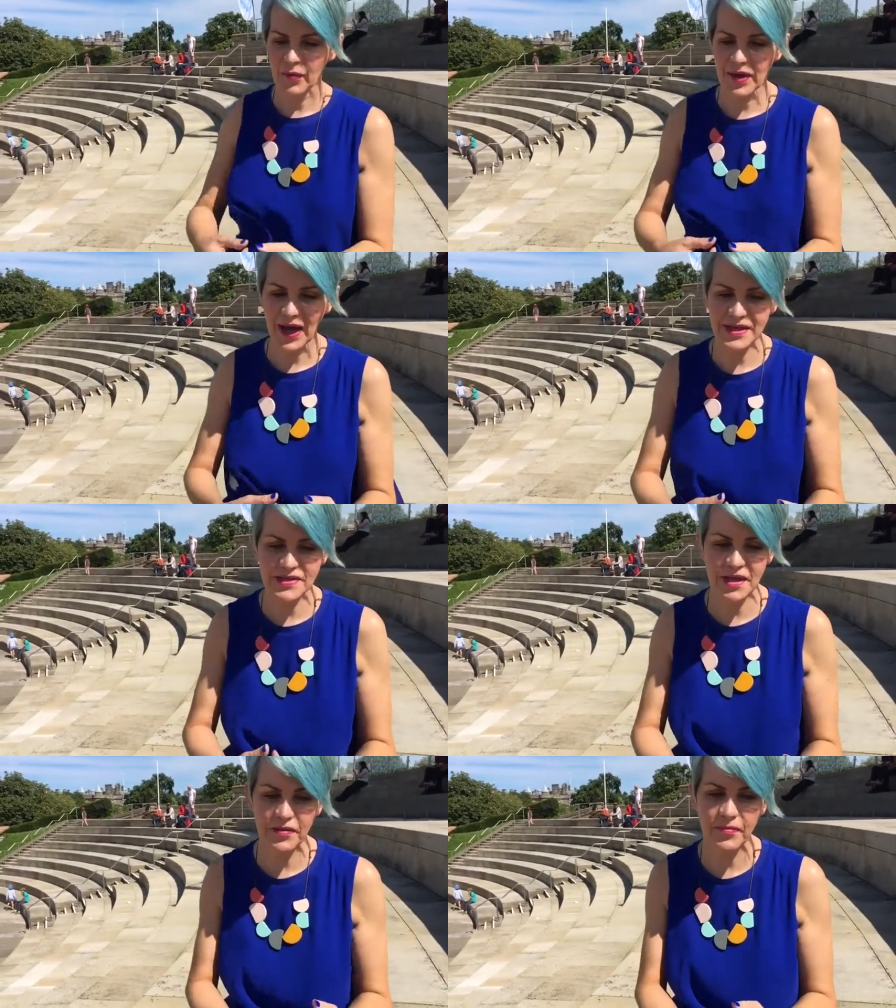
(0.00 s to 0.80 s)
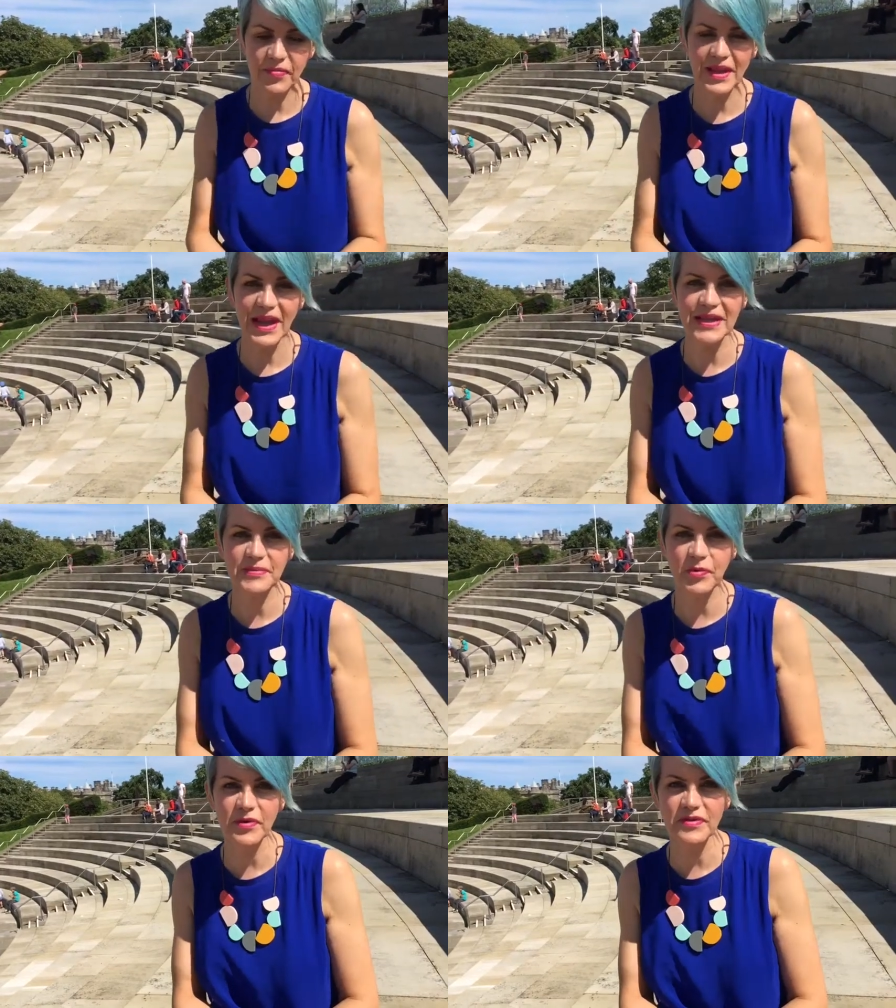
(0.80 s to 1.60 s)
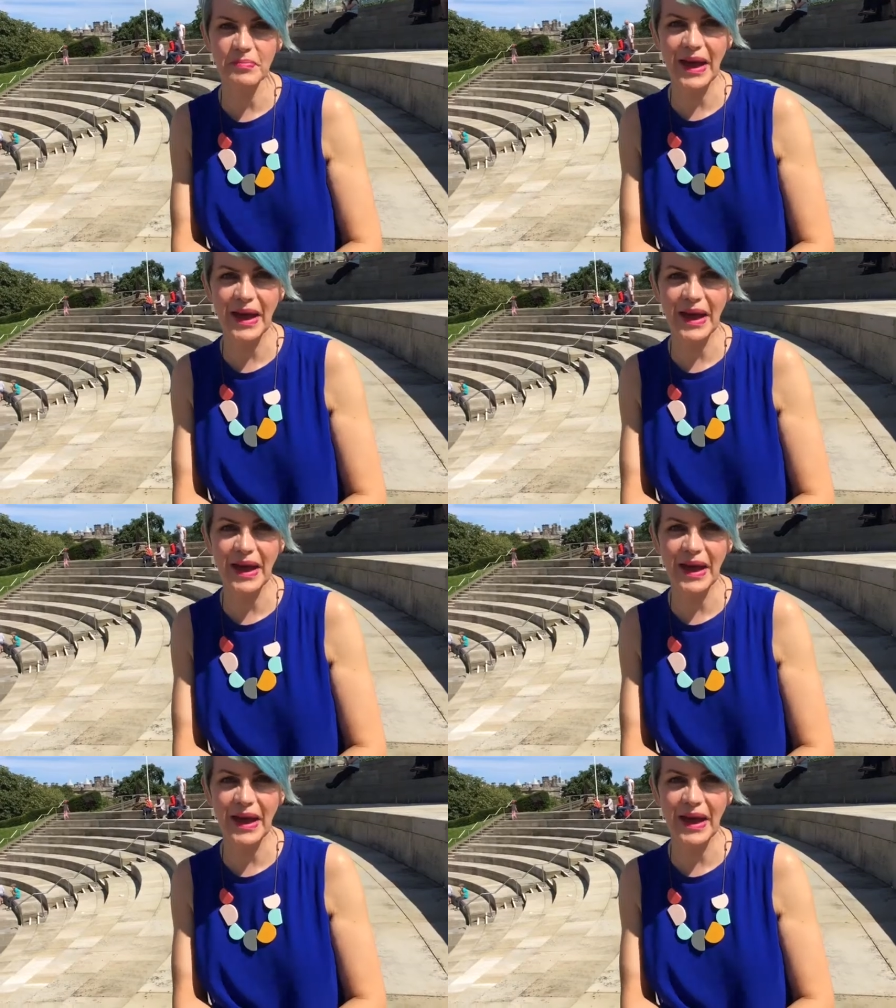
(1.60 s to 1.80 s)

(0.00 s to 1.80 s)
we had um, the Lady Boys of